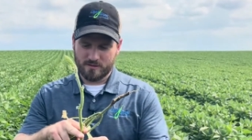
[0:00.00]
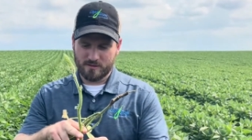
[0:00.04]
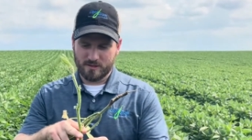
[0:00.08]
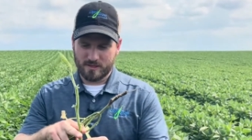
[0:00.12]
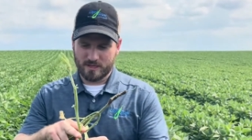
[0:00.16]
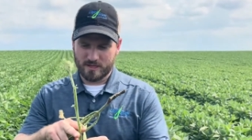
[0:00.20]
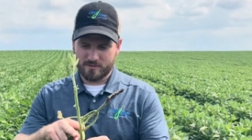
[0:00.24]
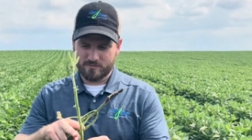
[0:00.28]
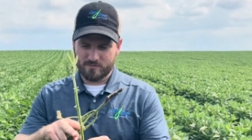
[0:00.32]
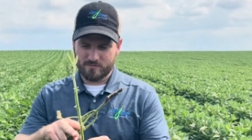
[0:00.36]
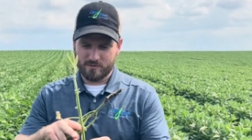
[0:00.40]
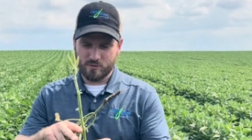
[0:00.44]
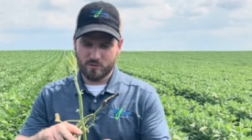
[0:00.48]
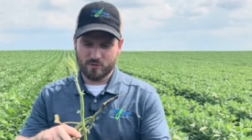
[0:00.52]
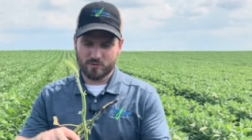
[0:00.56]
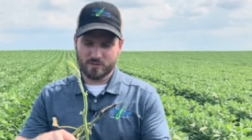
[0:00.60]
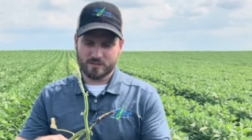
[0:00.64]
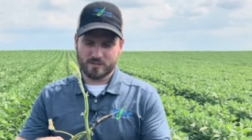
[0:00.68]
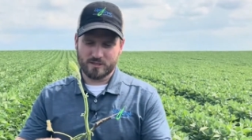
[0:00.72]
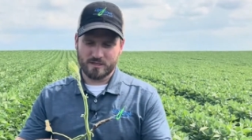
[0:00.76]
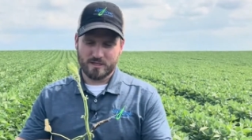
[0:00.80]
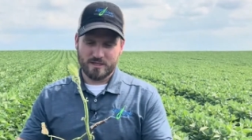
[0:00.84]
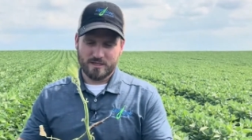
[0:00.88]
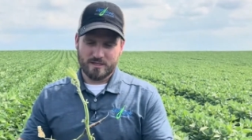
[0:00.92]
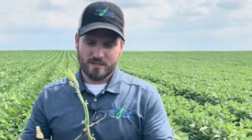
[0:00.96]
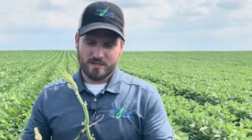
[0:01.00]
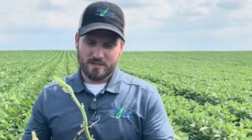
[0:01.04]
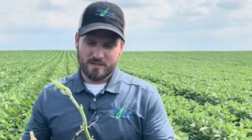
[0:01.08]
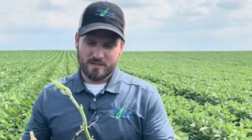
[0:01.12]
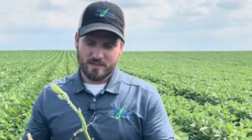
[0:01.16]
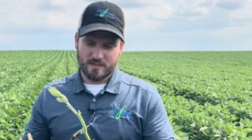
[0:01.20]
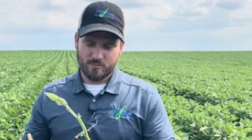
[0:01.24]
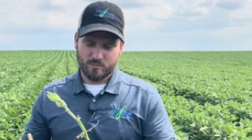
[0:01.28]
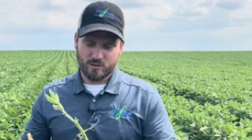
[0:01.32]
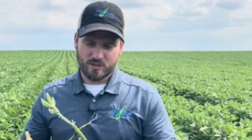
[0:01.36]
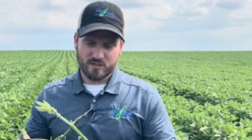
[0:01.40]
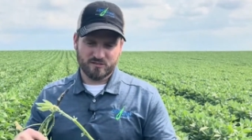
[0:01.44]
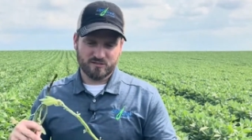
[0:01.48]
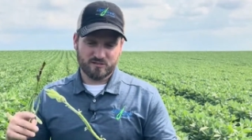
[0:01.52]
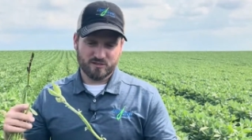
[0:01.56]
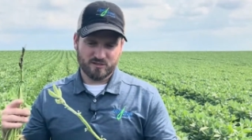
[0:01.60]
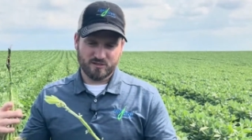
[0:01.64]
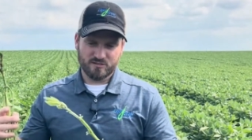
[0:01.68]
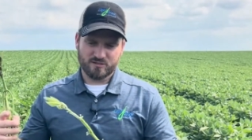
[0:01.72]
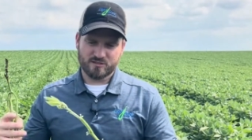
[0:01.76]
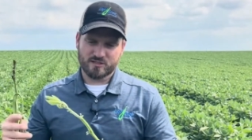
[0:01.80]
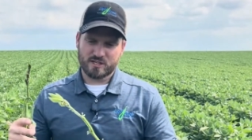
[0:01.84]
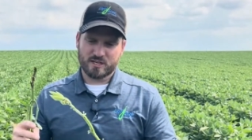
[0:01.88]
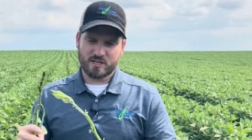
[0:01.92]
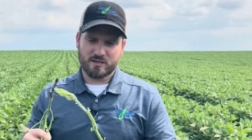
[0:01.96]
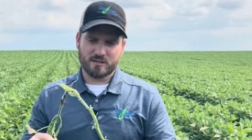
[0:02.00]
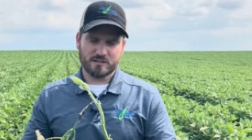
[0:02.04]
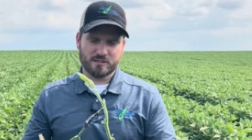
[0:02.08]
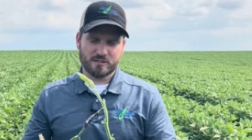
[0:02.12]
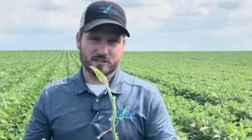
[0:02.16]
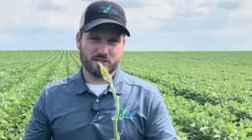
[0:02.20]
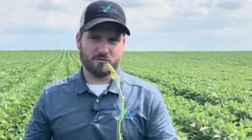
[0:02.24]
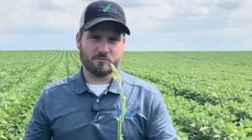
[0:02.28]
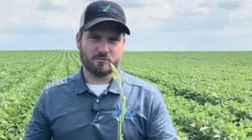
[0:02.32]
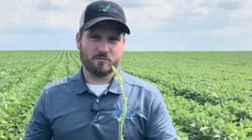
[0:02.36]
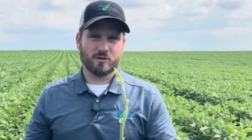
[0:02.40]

a lot of folks uh, because it is challenging.